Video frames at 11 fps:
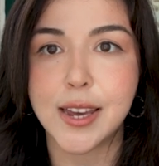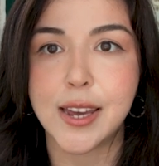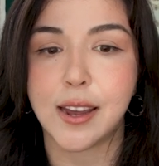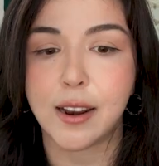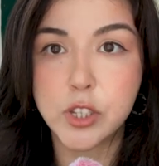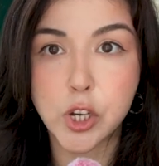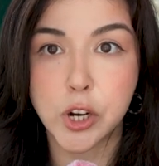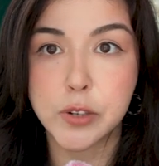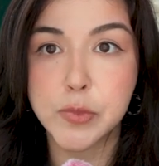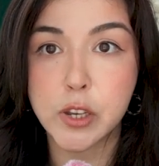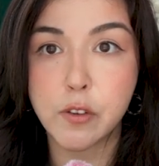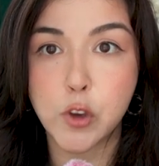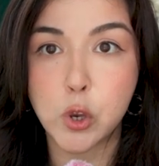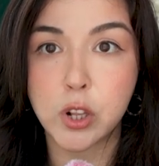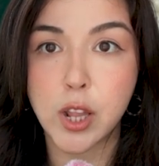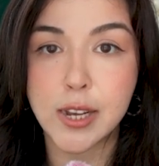of it. In terms of
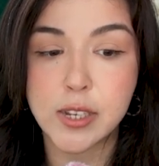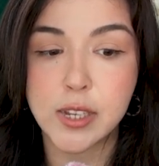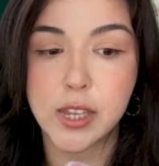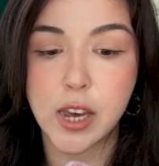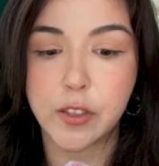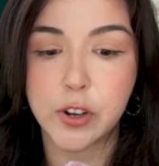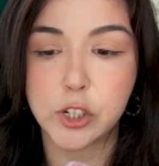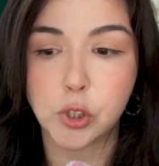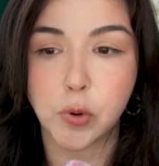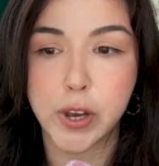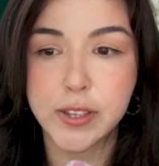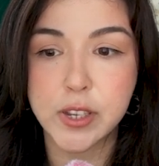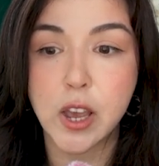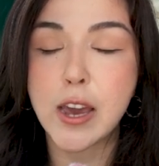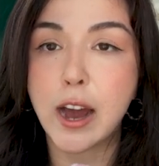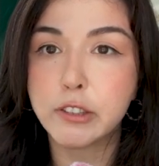utilizing the other joints,
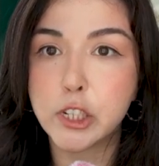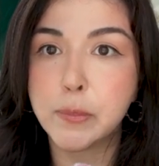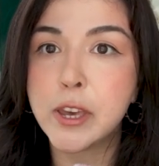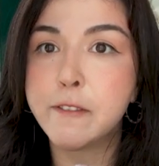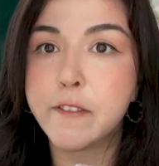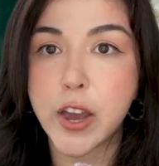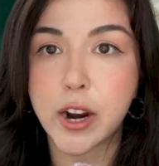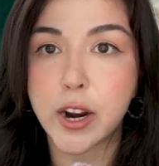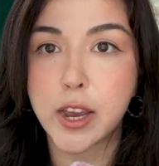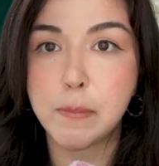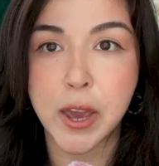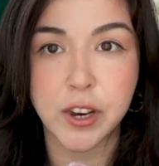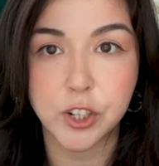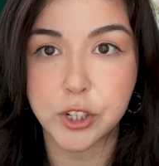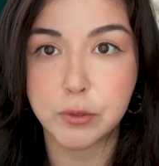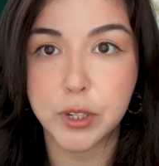you have to be very
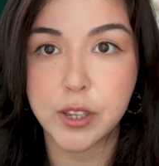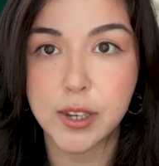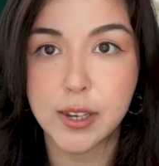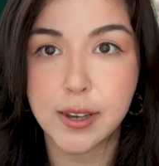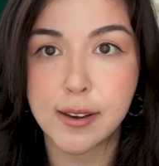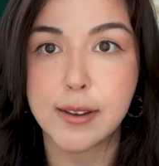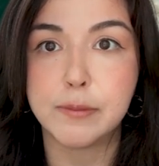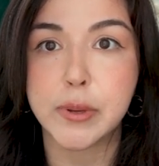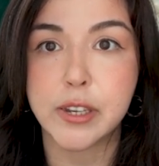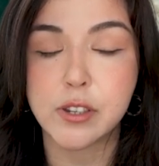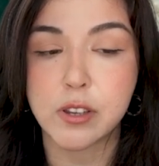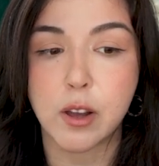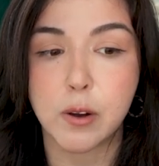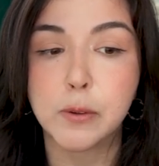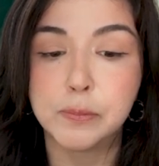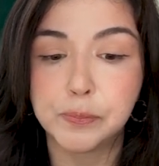patient with it and be
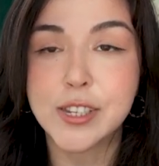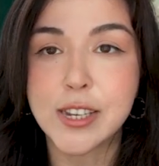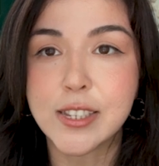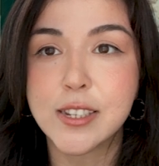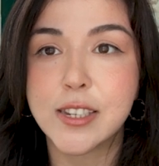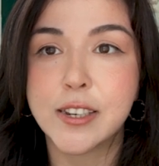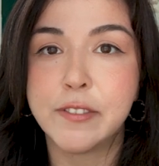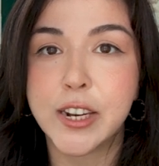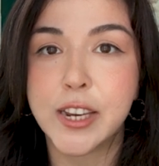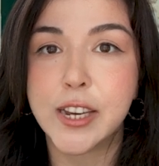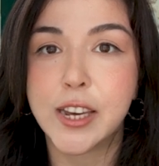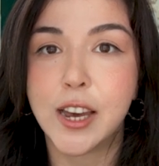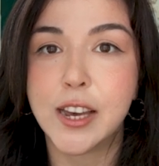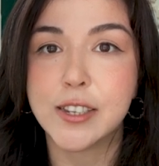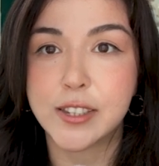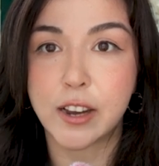slow. The sensitivity
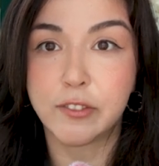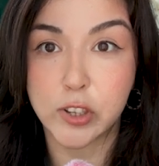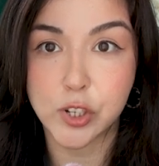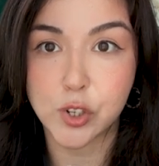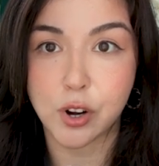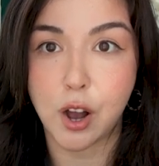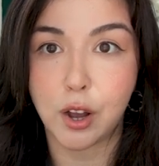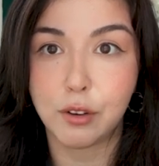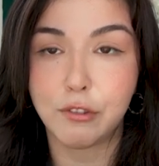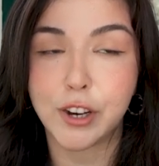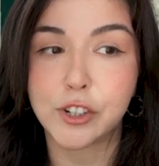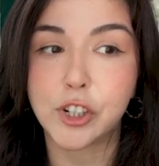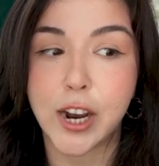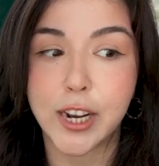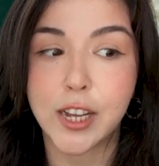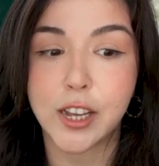is definitely strong when you're
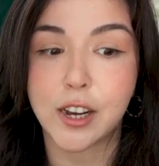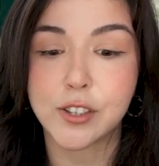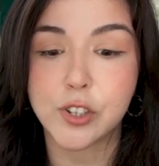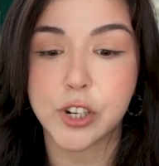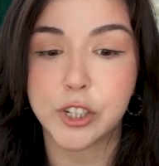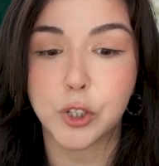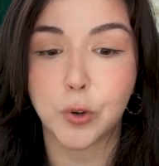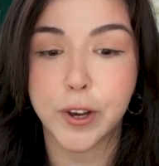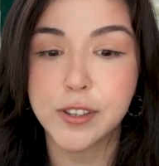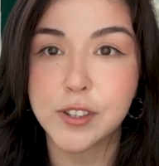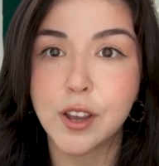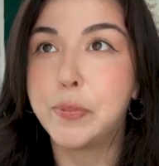trying to click on certain joints.